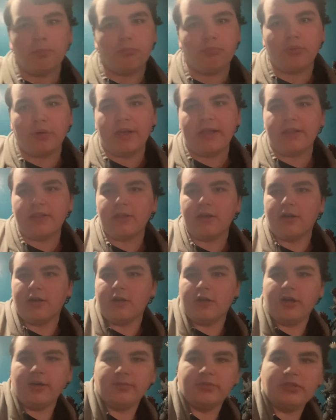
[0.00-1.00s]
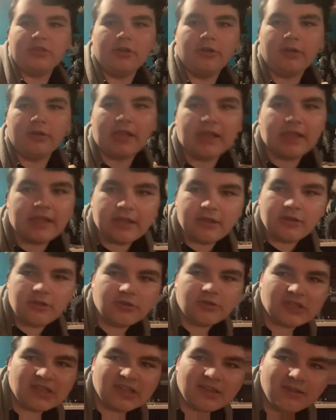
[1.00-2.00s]
break the arm so he can
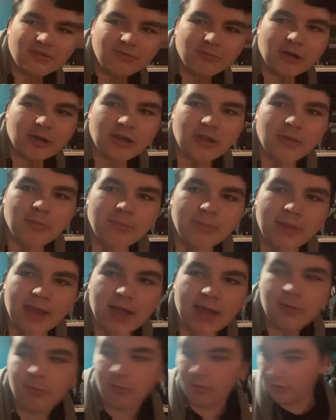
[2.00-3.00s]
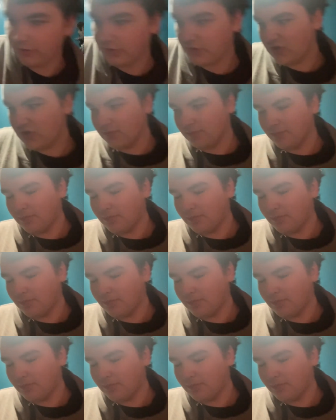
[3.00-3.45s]
use it while backwards.